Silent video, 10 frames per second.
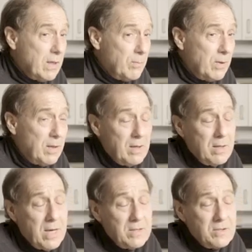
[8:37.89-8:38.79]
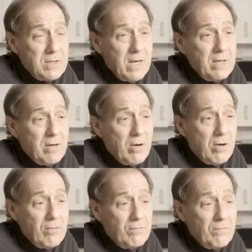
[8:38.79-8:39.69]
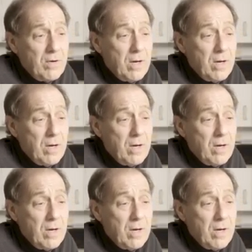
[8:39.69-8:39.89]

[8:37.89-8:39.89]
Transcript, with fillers: keep it in a state of